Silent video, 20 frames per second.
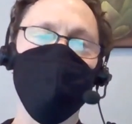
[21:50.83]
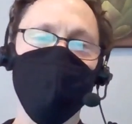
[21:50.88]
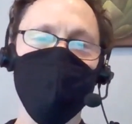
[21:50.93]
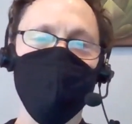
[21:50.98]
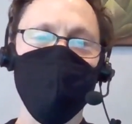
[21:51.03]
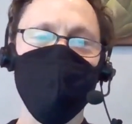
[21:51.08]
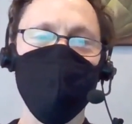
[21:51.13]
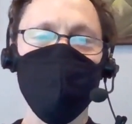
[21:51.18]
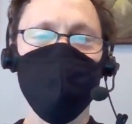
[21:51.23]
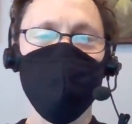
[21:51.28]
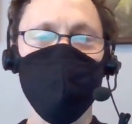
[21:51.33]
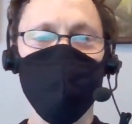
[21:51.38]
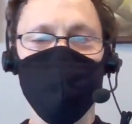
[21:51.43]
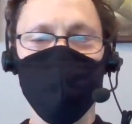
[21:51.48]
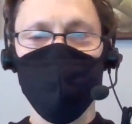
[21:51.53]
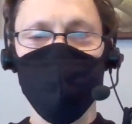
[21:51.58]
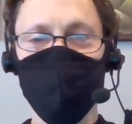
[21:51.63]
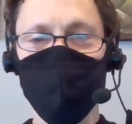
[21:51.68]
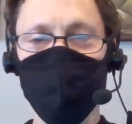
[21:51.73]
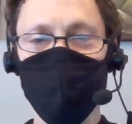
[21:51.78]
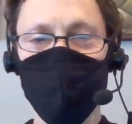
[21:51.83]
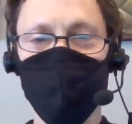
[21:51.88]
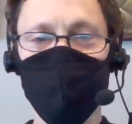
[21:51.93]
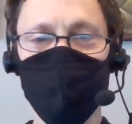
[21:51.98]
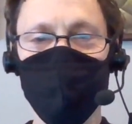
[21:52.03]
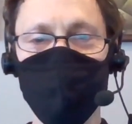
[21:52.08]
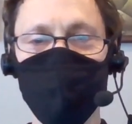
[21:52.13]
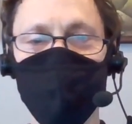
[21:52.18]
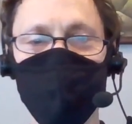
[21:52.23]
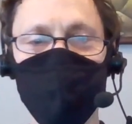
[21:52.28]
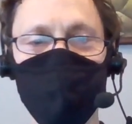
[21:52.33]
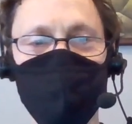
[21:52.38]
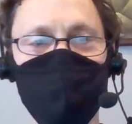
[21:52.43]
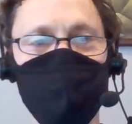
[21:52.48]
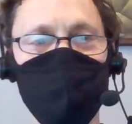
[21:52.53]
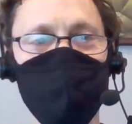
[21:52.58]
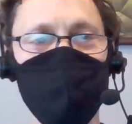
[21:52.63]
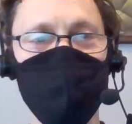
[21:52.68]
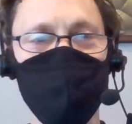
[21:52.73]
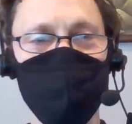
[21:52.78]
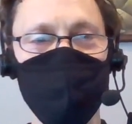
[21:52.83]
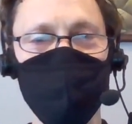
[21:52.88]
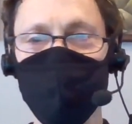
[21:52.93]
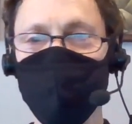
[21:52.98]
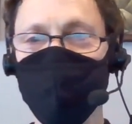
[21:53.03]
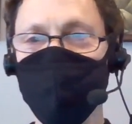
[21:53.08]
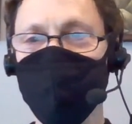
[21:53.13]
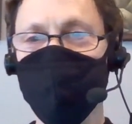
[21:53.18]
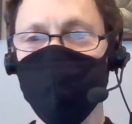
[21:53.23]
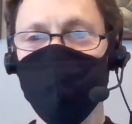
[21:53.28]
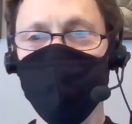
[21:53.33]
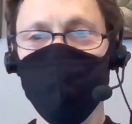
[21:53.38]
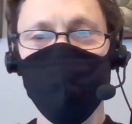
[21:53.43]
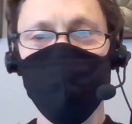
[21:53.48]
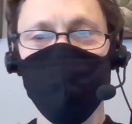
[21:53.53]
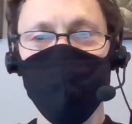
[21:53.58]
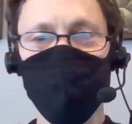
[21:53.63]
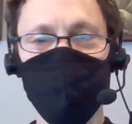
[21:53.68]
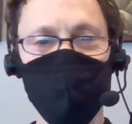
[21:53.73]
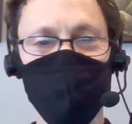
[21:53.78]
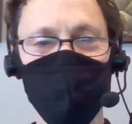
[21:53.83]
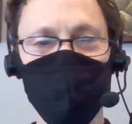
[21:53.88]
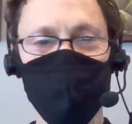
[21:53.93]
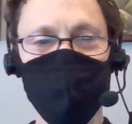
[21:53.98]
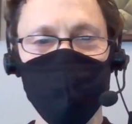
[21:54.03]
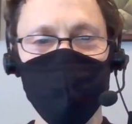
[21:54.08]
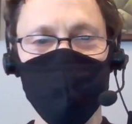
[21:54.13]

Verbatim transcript: guys to do really really well on on the LEQ. I guess is my point.